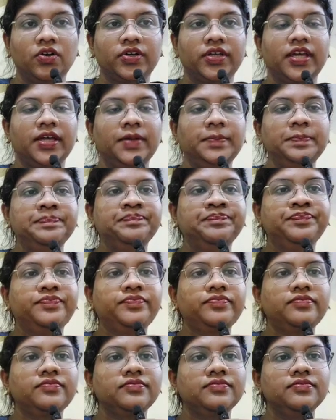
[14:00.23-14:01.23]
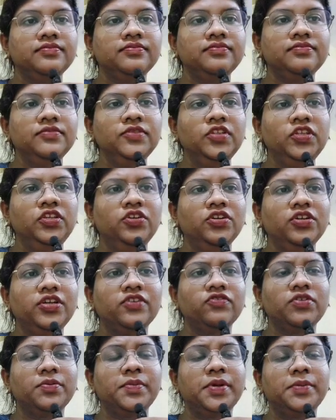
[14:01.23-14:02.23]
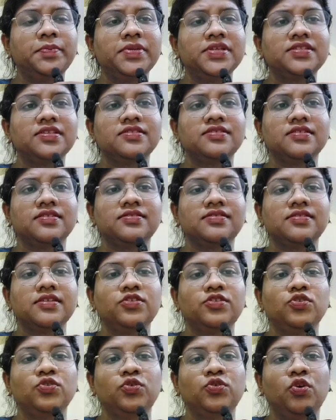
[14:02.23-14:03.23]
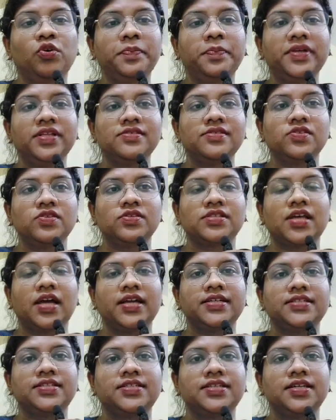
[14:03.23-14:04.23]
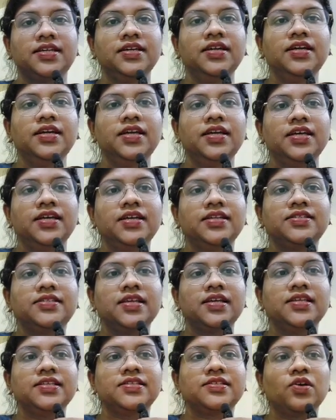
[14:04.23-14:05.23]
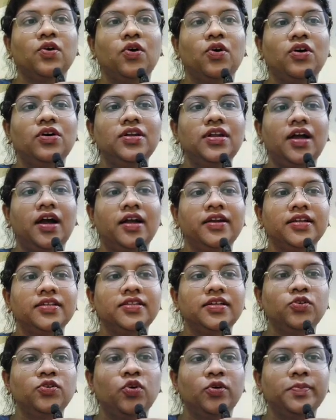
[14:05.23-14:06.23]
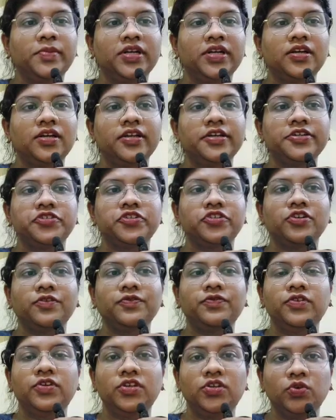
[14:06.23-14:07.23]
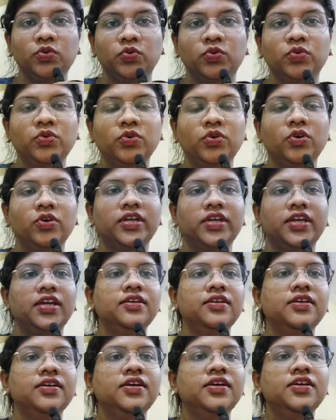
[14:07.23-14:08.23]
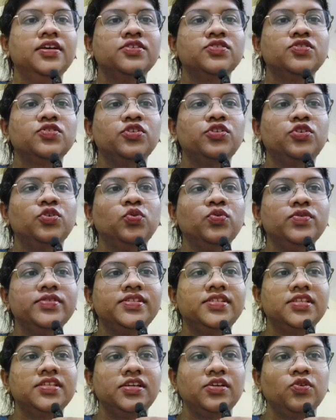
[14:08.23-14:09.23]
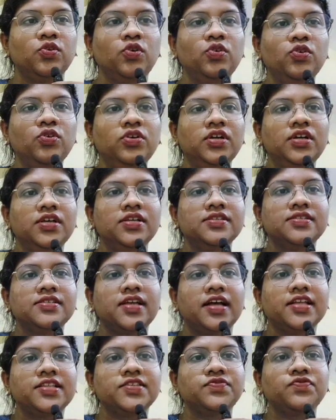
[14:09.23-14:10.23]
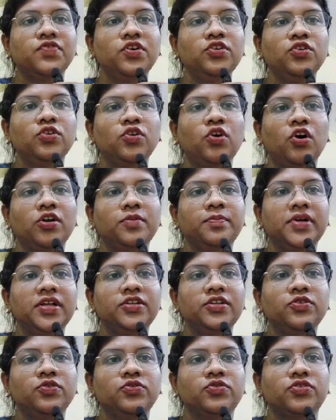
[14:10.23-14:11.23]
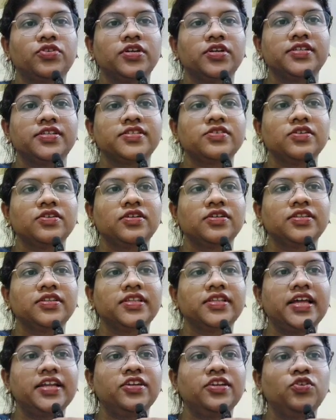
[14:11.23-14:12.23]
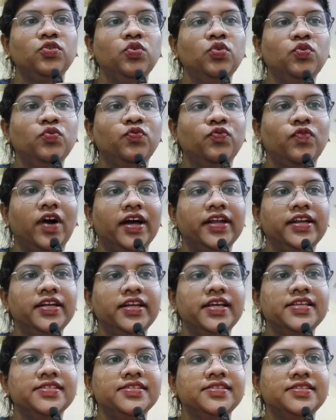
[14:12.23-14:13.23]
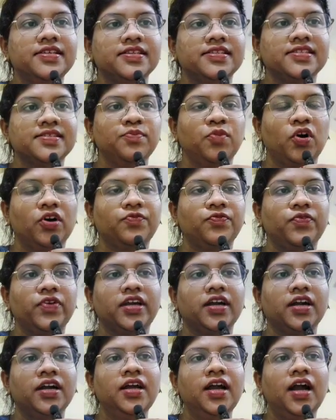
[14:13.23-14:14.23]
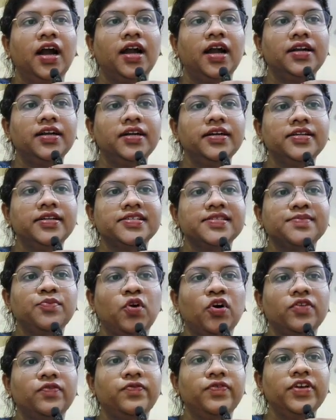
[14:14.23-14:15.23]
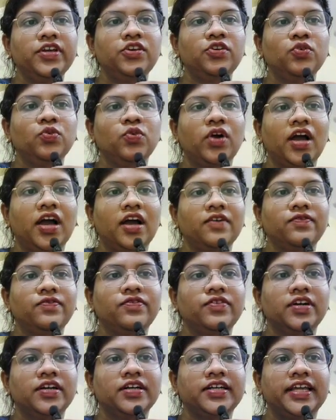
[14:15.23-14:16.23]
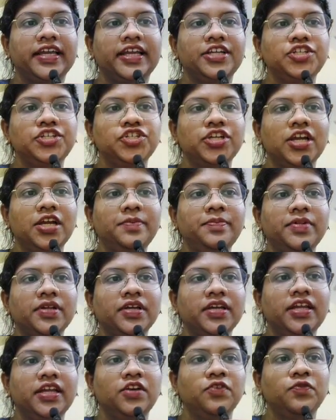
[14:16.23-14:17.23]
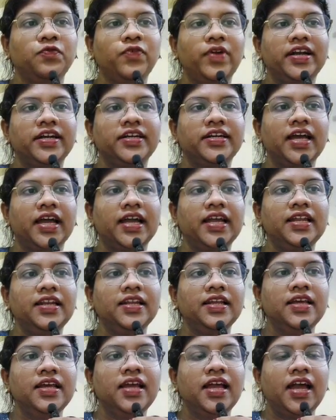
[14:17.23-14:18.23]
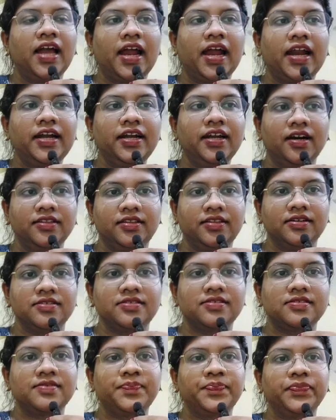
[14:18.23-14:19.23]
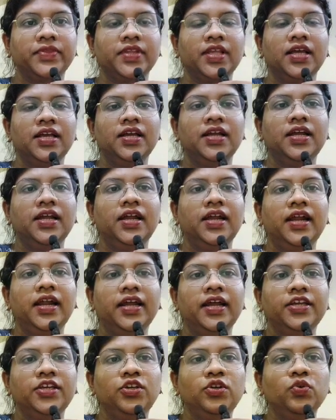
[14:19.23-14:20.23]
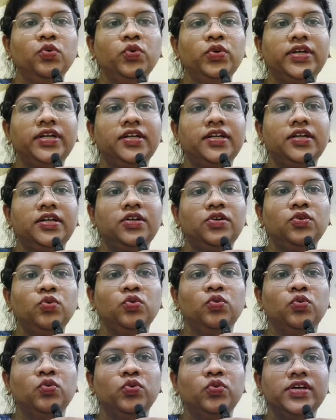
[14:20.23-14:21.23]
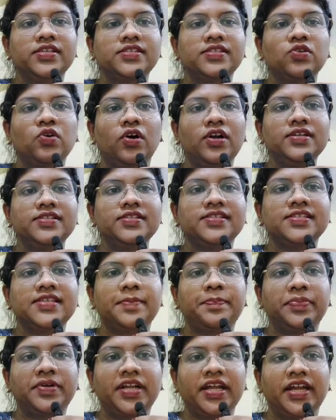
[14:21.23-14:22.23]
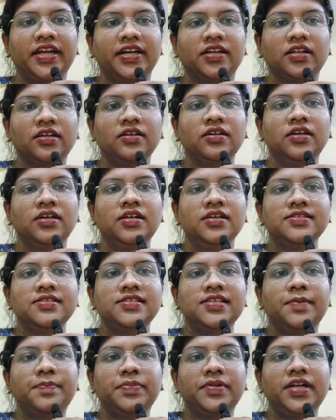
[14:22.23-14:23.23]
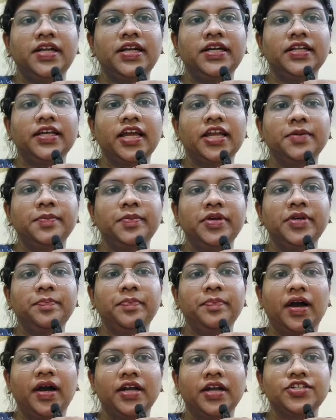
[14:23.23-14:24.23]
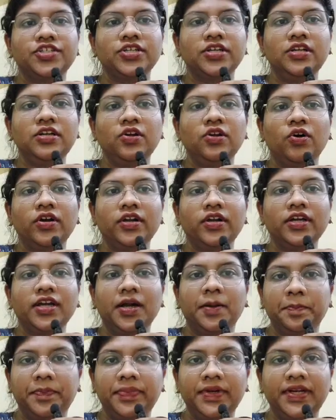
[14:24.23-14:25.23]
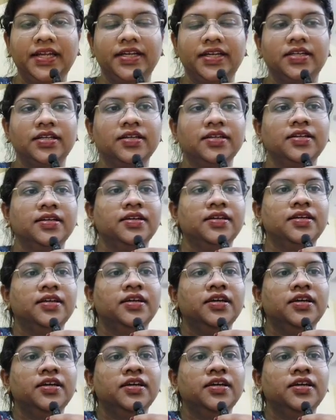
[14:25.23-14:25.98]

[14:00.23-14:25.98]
Okay, you can remember, since it's a European society, it is all under the nomenclature of U. Okay, so U0 stands for normal uterus, then U1 is dysmorphic. Under dysmorphic you have T-shaped, infantile, and others. U2 is called septate. Septate can be partial or complete.